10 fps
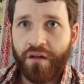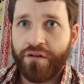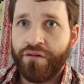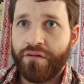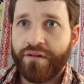
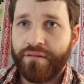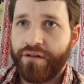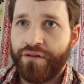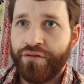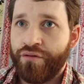
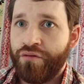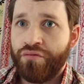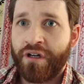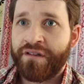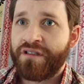You
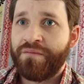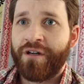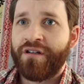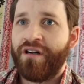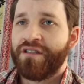run the
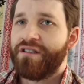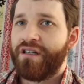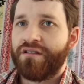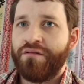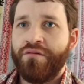smart
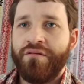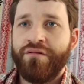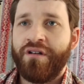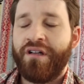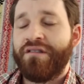contract. You would do
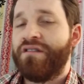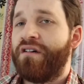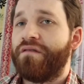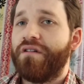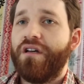all that
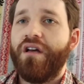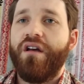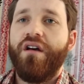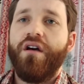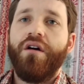stuff.
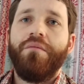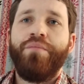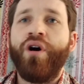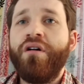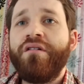
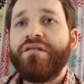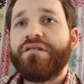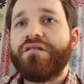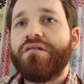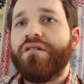
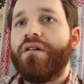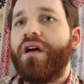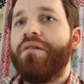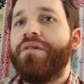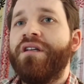Pulse,
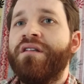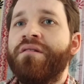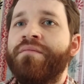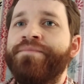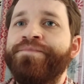I
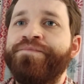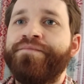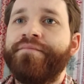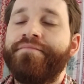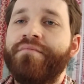mean,
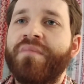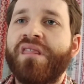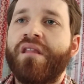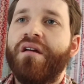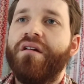
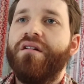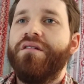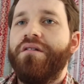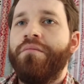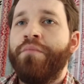
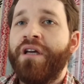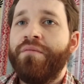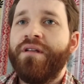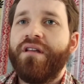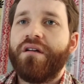
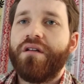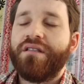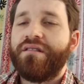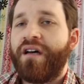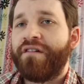maybe that
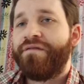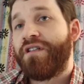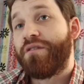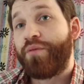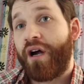it's not a
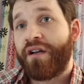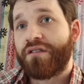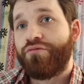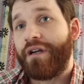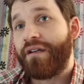finished
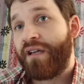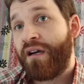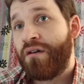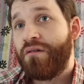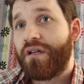product right
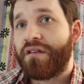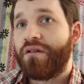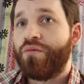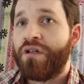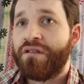now, and
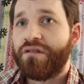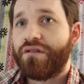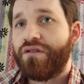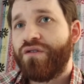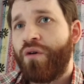there was
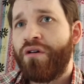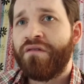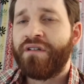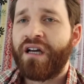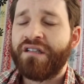sort of
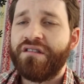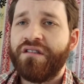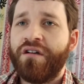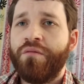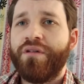an
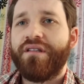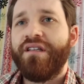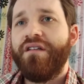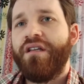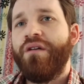ICO, but
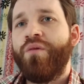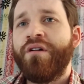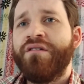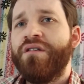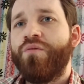he
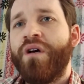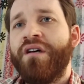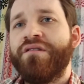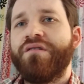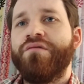worded it
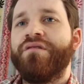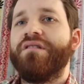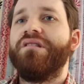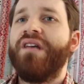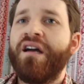well, so it was a
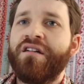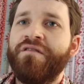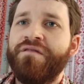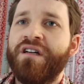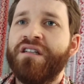
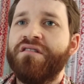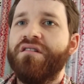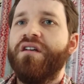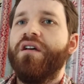sacrifice.